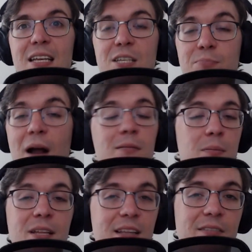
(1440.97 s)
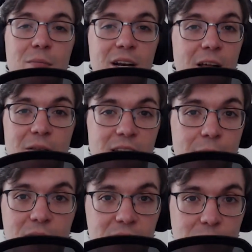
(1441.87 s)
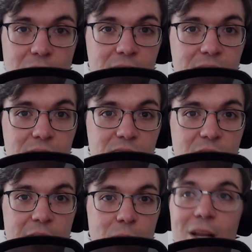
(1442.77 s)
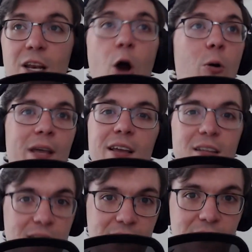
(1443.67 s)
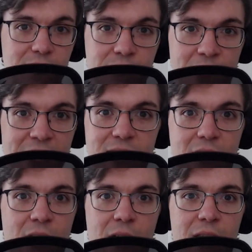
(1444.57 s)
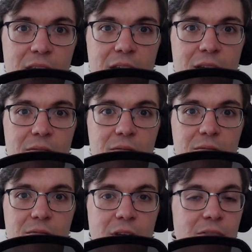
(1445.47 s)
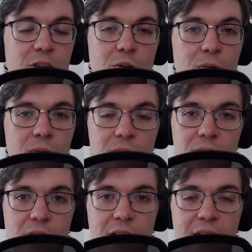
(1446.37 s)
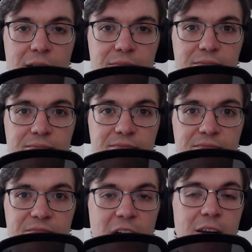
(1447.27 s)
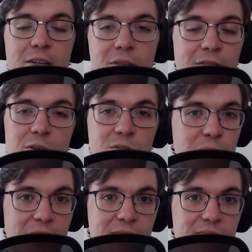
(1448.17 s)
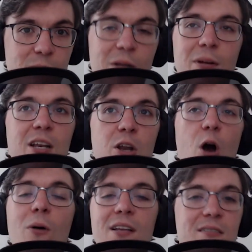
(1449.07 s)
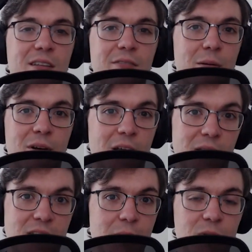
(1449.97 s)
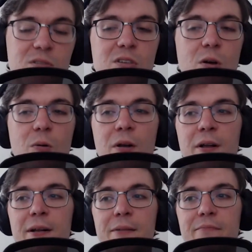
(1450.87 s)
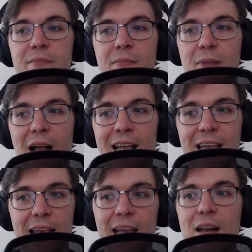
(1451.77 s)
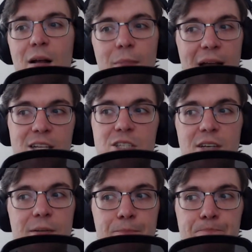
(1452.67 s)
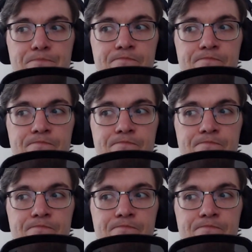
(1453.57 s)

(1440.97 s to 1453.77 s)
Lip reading: he's probably leaving money on the table as well, right? We know he is based on the revenue, fighter revenue split. We know he's leaving money on the table. So I can't imagine